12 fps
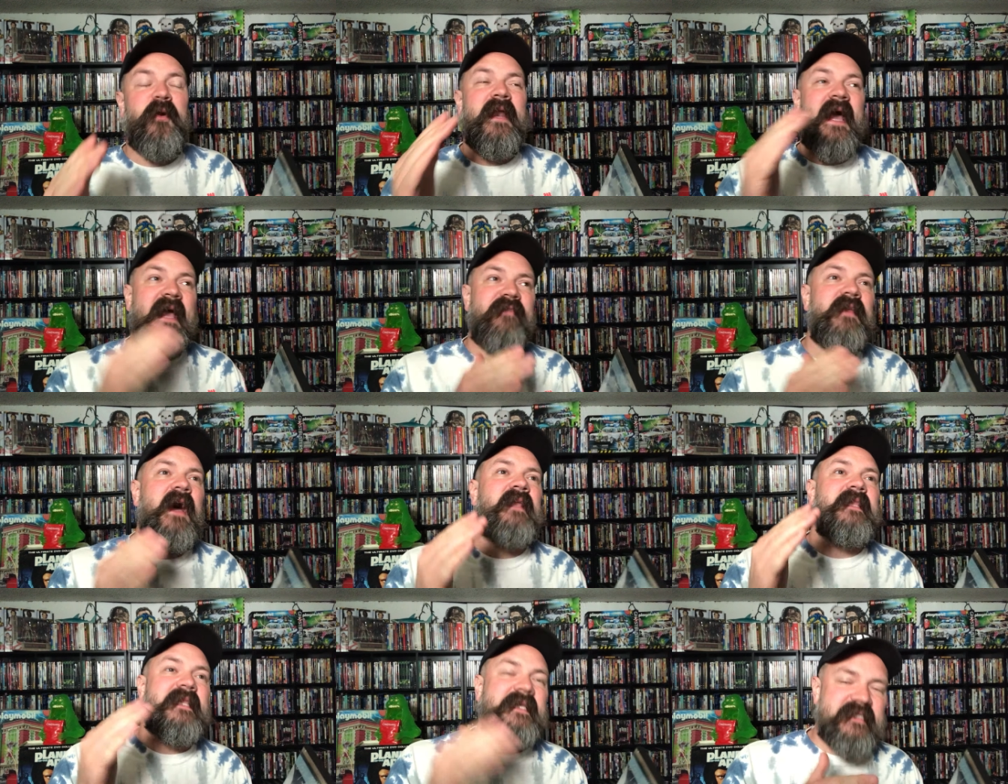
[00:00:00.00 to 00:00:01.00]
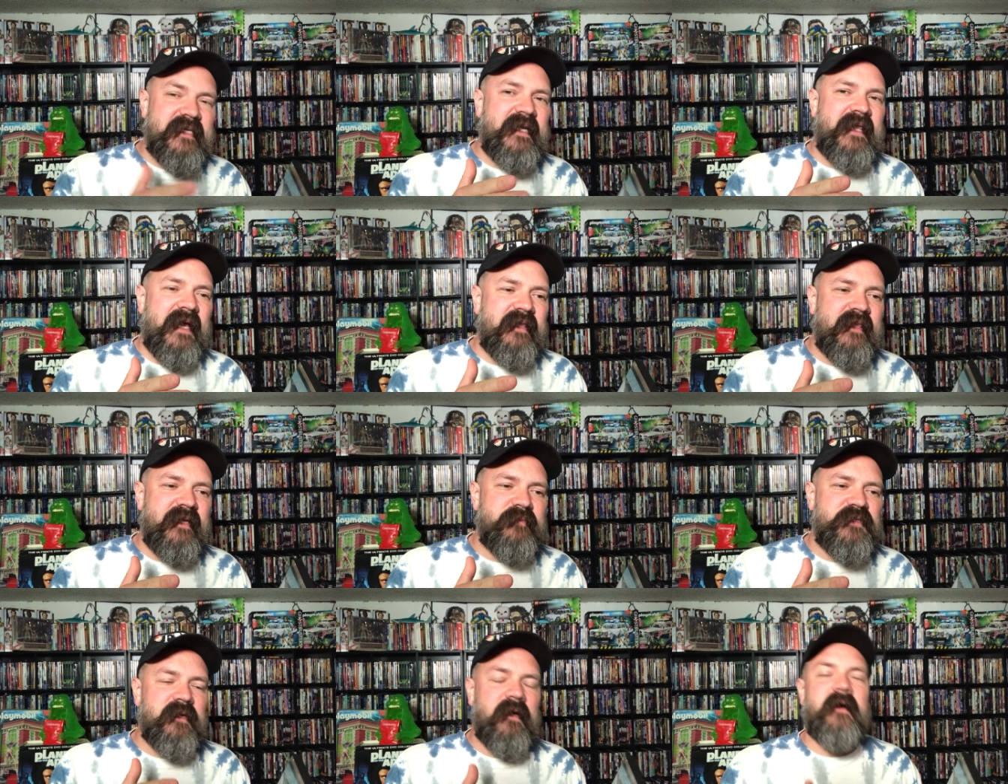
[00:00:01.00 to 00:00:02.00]
it. And I have not listened to that theme
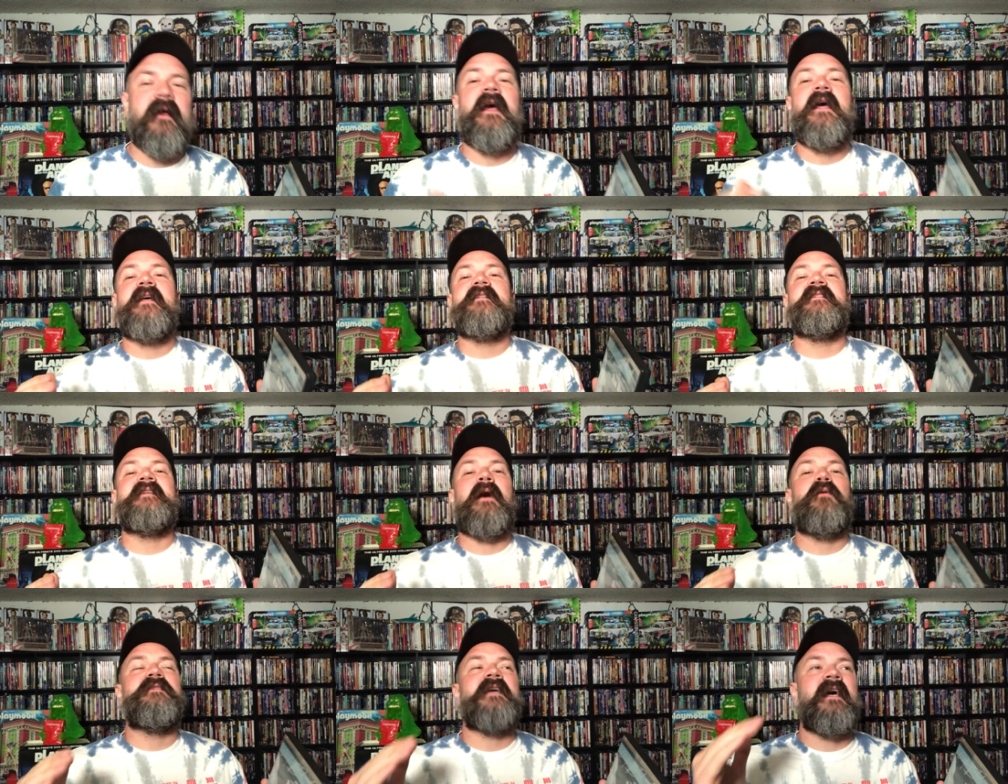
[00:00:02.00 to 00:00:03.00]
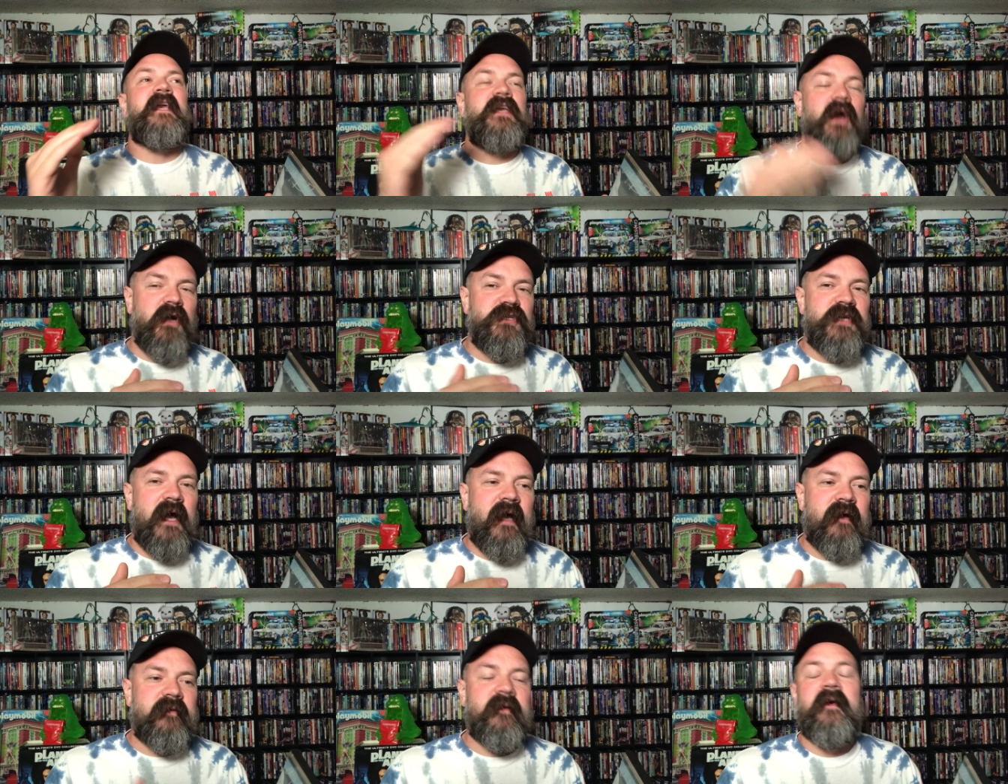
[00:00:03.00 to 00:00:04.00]
song since I was a young
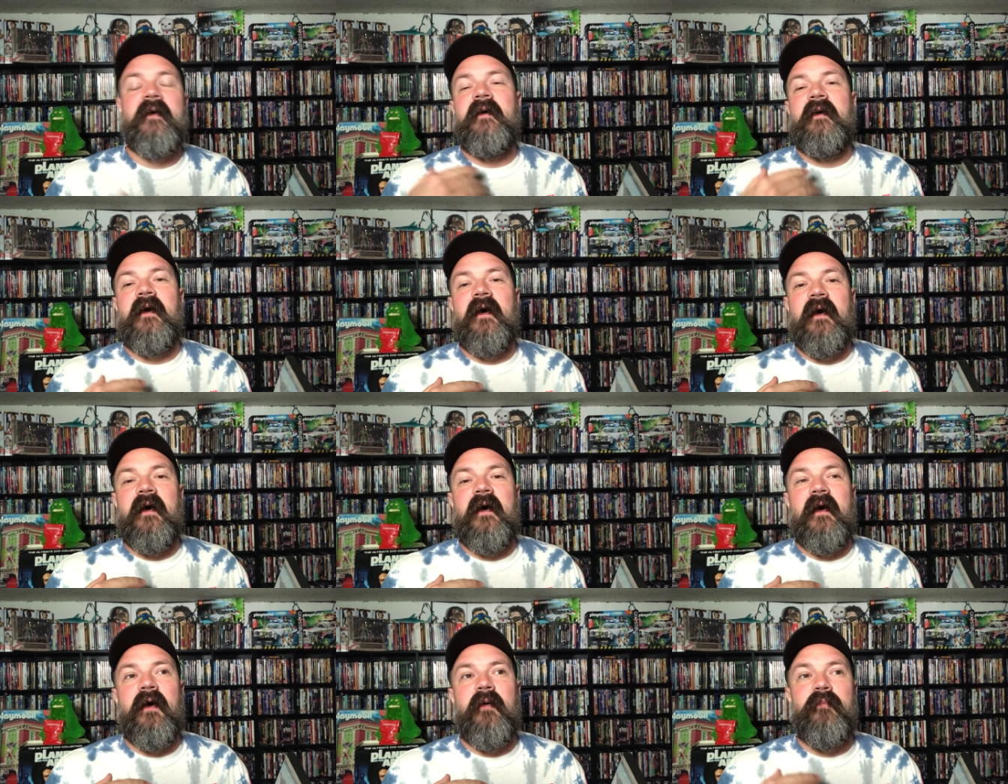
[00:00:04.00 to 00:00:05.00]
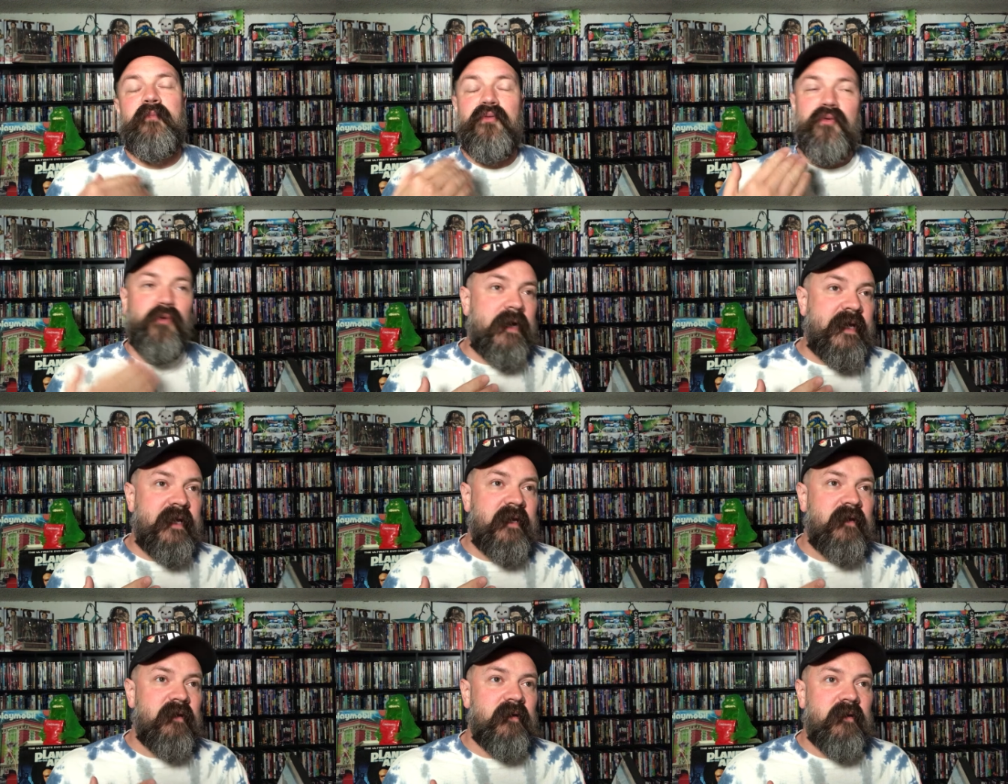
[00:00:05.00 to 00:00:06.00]
child, uh,
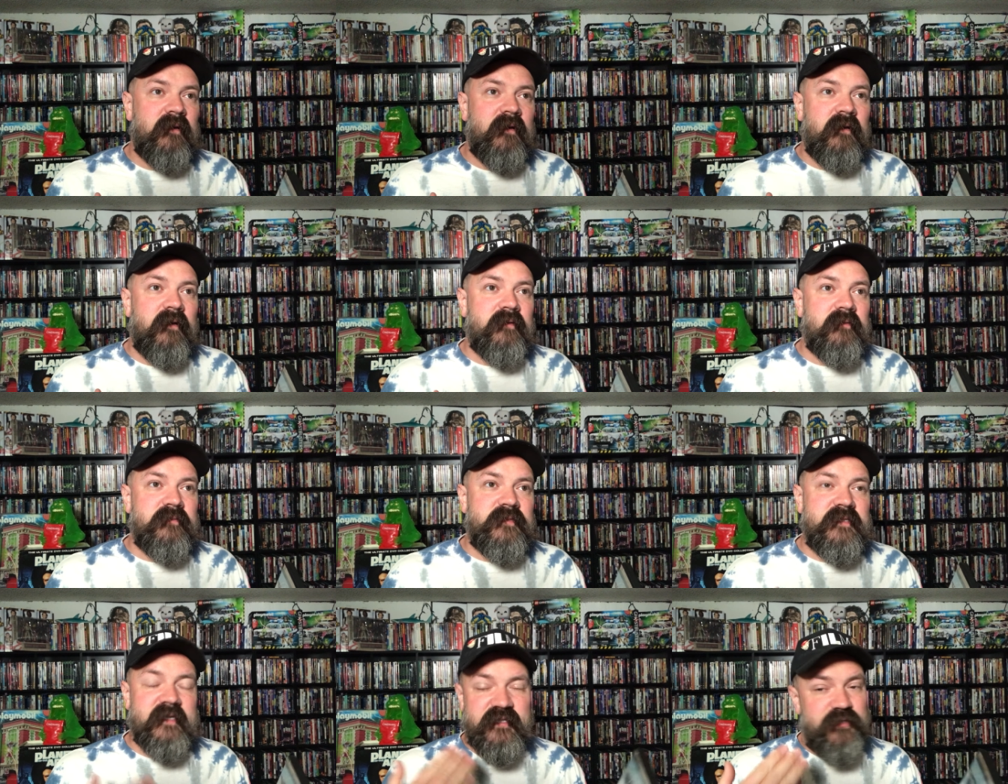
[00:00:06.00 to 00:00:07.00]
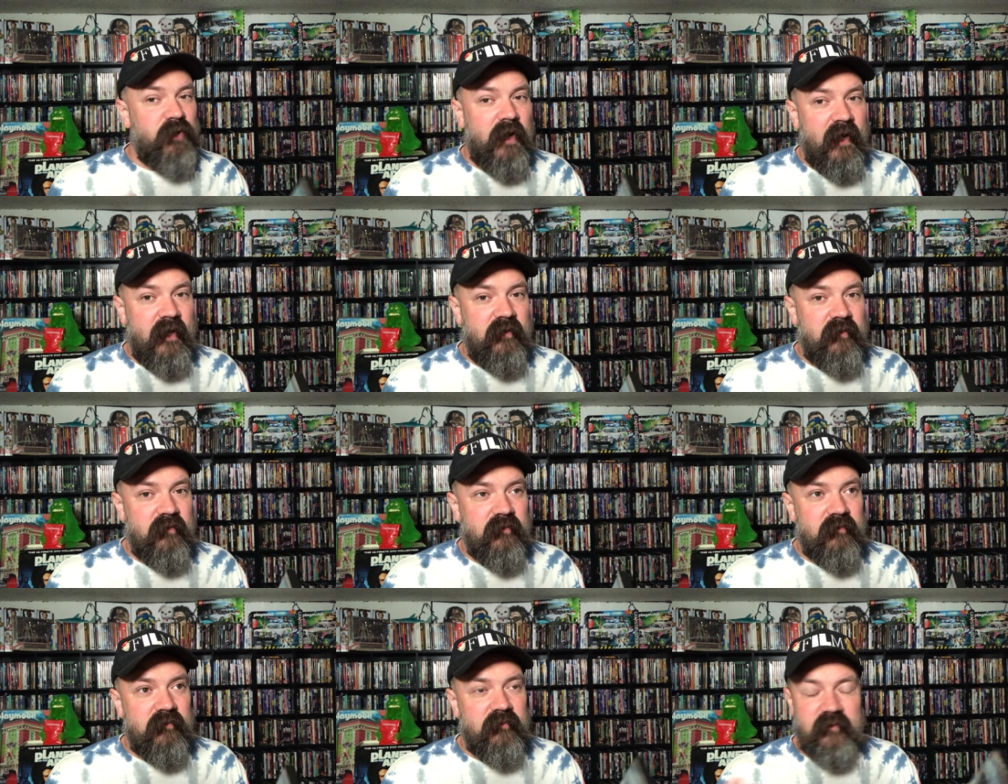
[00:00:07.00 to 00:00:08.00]
pre sixth grade.
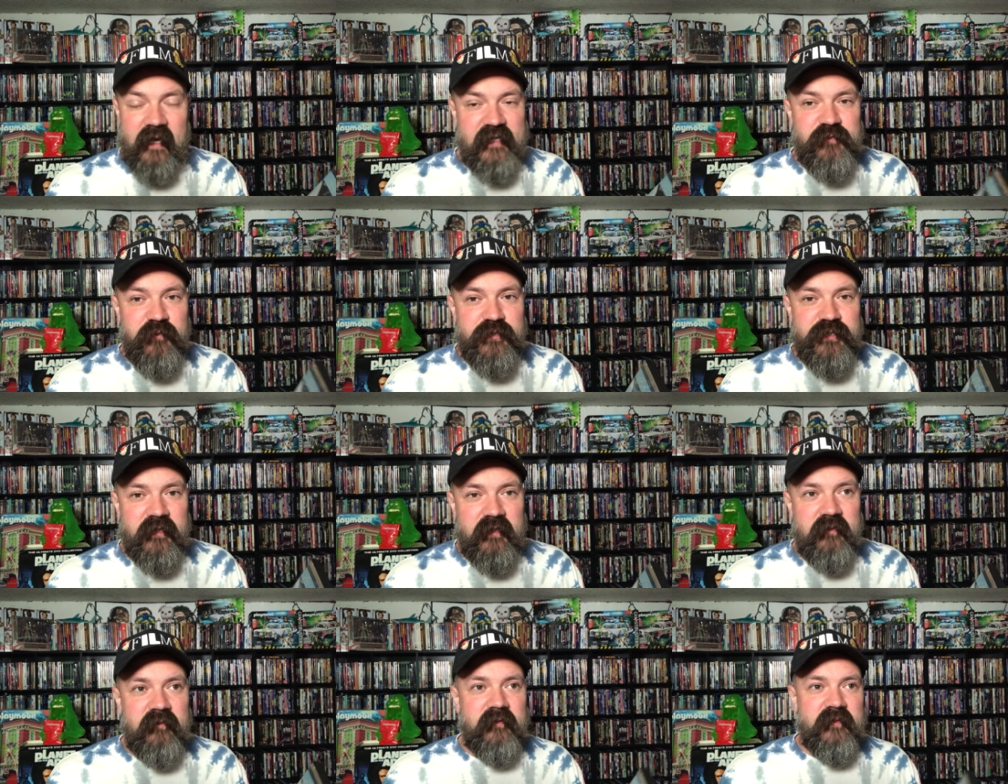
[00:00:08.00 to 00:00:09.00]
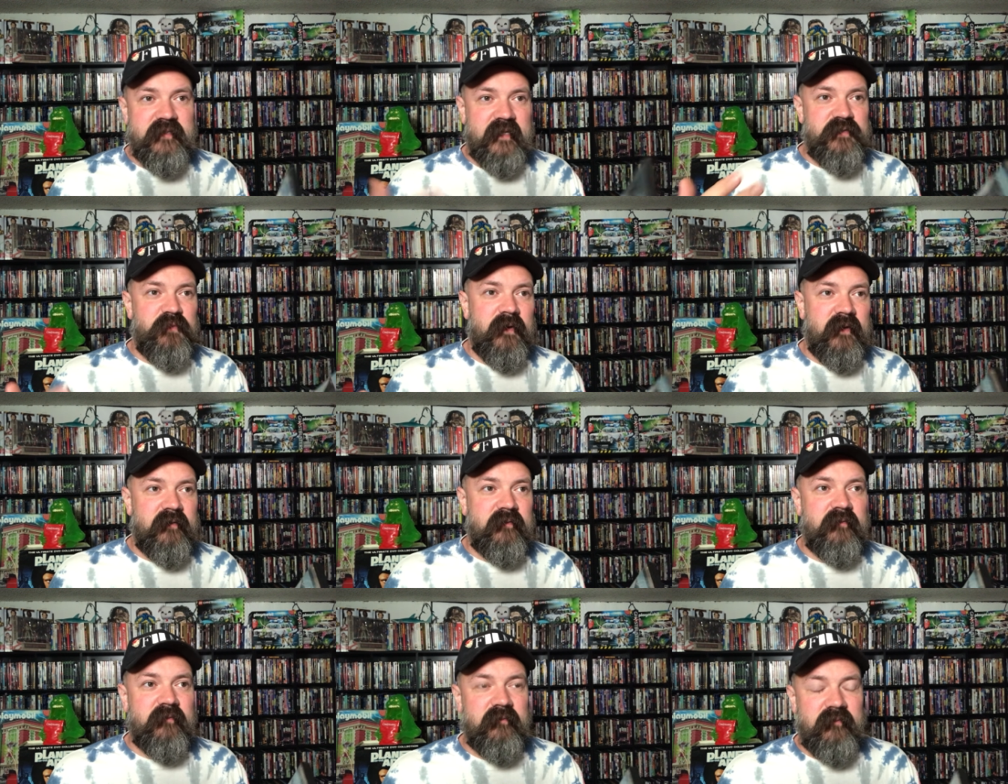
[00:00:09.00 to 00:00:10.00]
That's for sure. Because that's when,
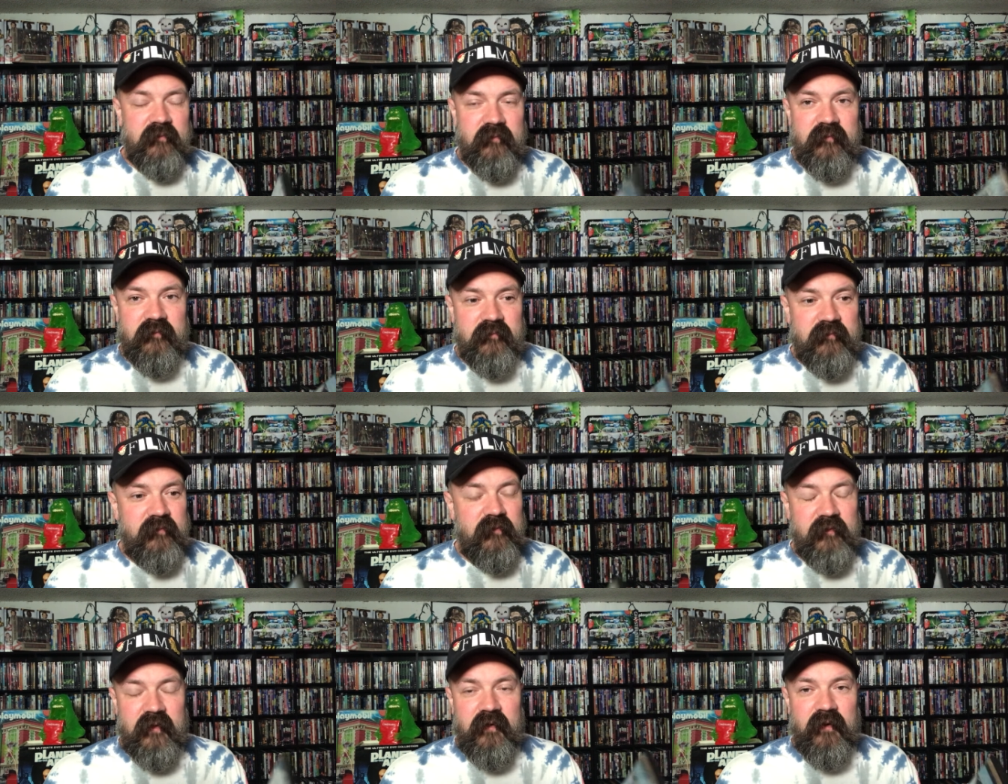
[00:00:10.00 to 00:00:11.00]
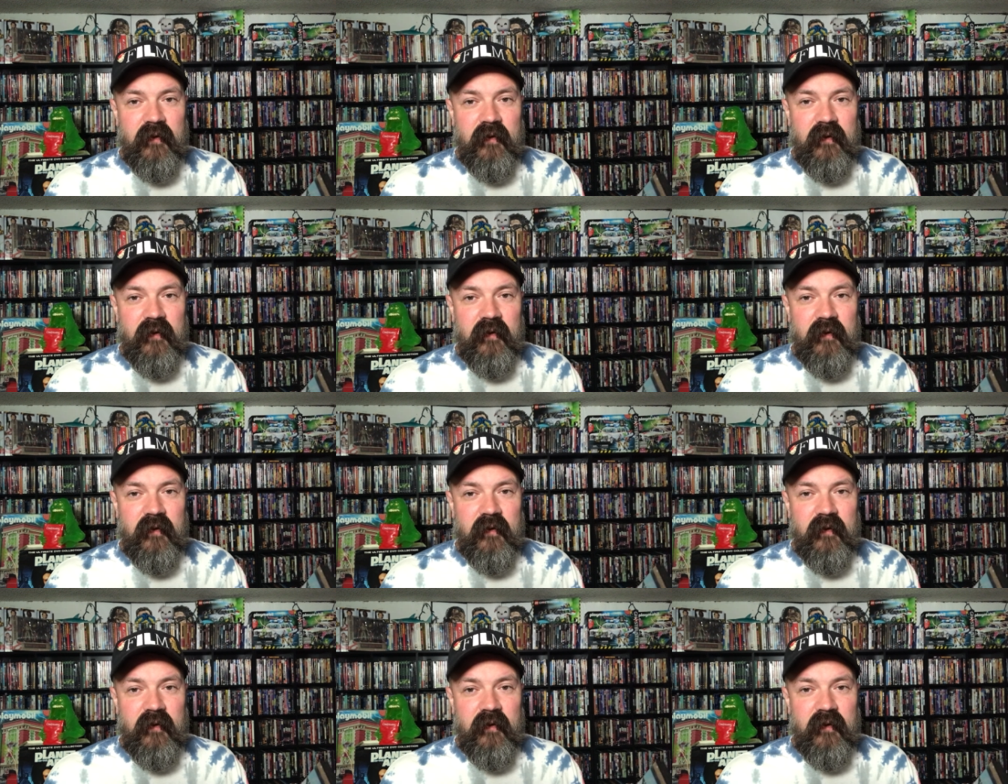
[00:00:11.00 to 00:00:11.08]
you